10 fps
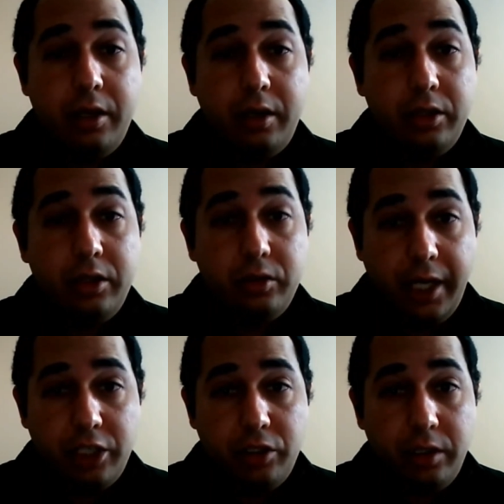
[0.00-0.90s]

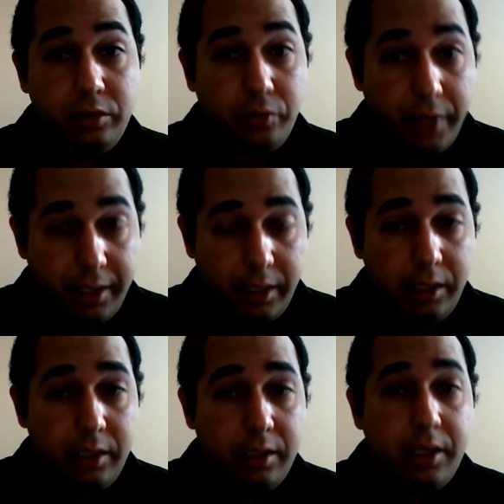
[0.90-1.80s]
international
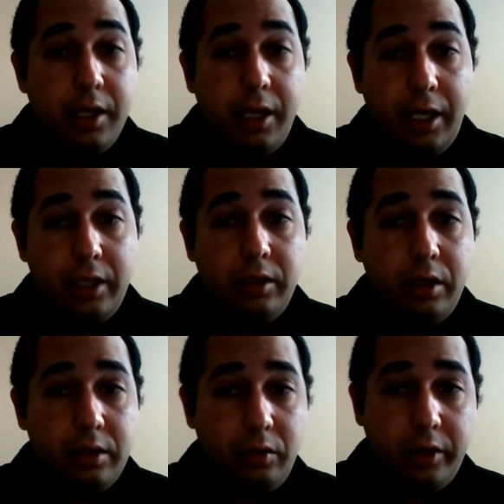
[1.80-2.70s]
training and
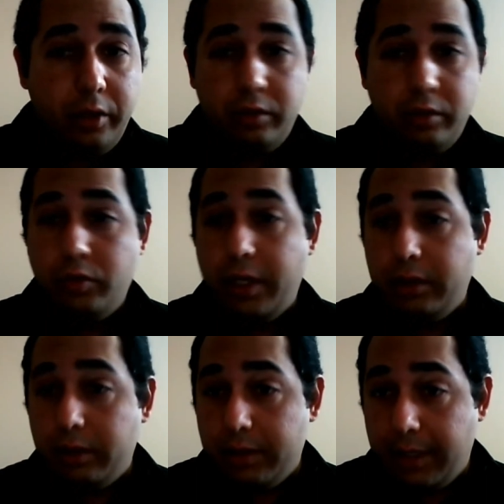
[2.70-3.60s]
are looking to
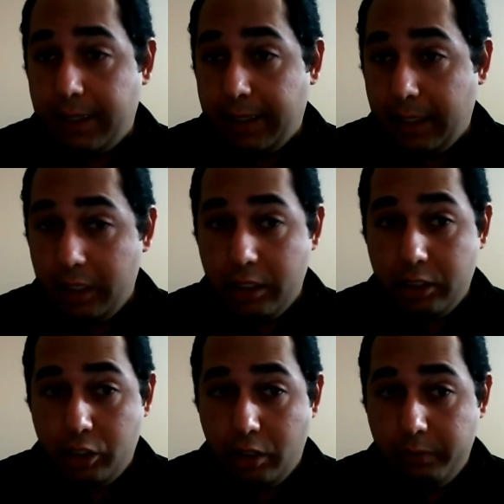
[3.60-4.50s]
enter the Canadian
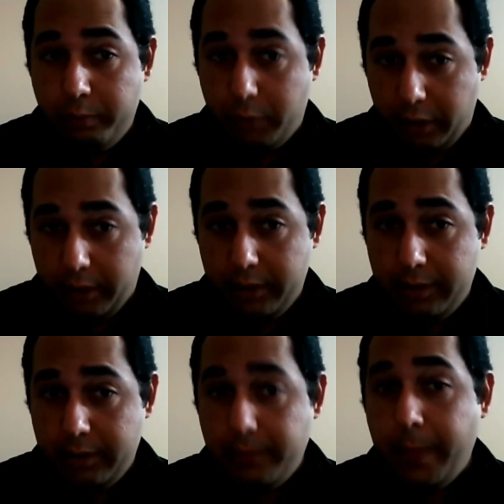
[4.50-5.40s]
job
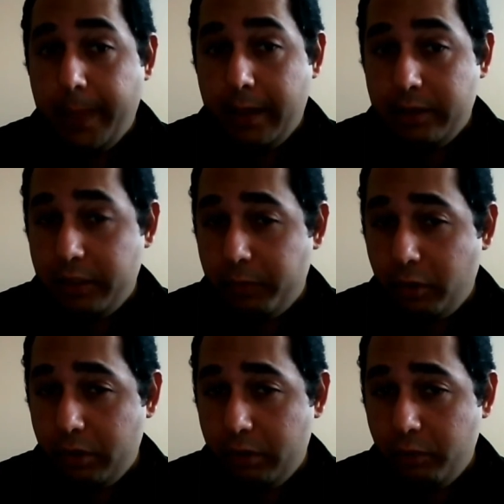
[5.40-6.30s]
market. This
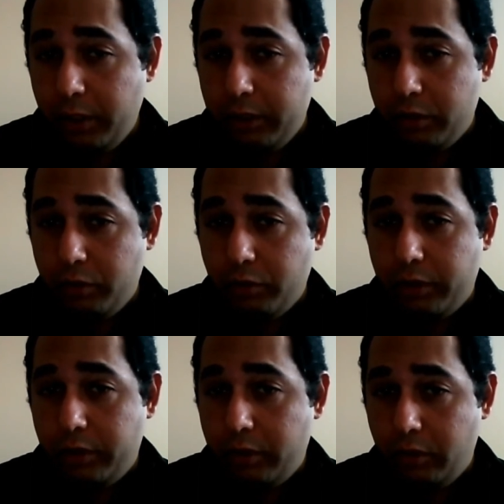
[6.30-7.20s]
program will ensure
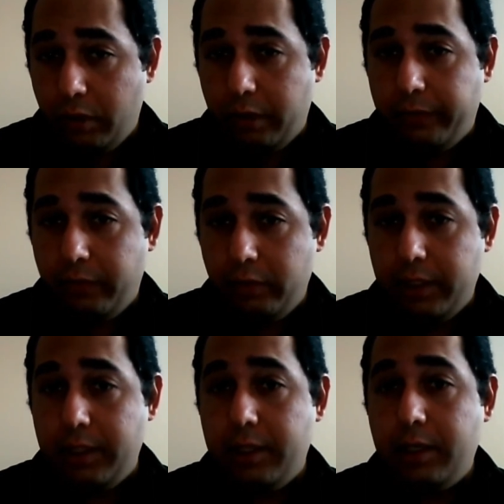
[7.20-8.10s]
you are
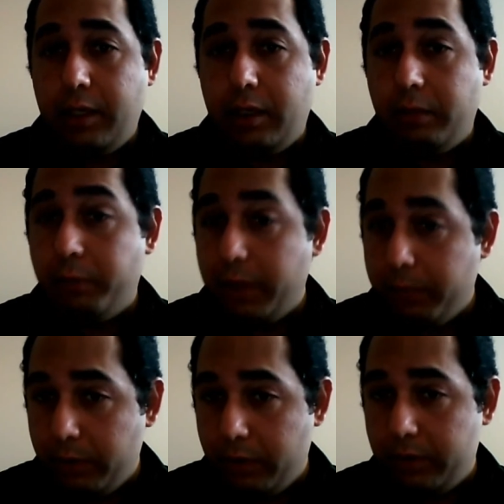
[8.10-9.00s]
fully
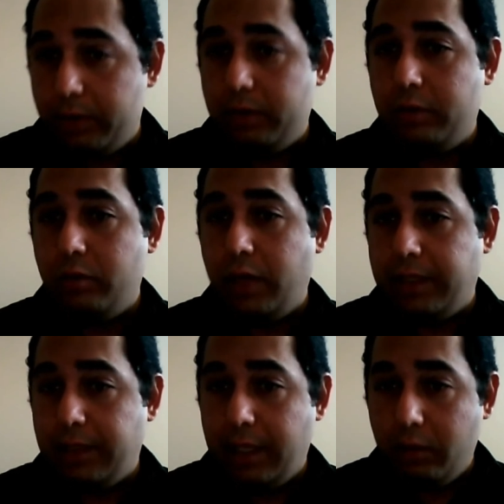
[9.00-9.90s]
prepared to
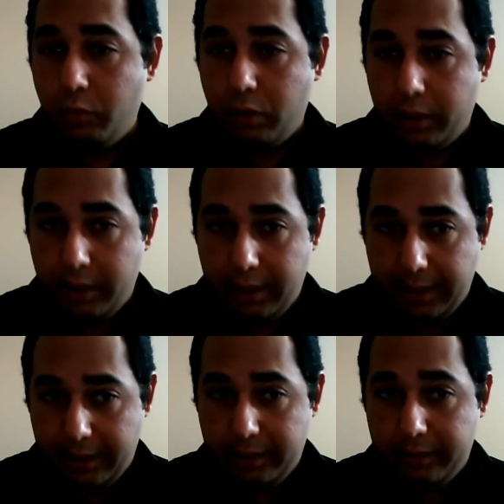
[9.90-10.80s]
attain work in
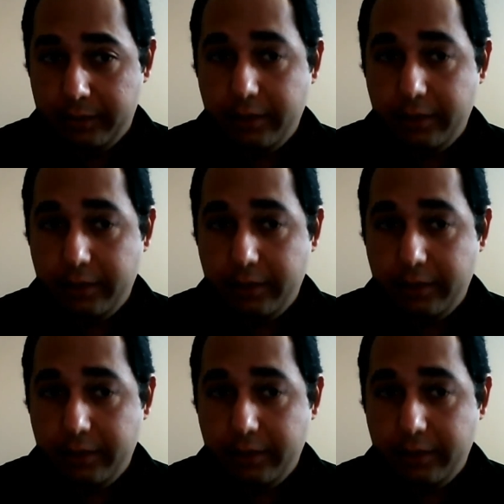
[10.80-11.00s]
Canada.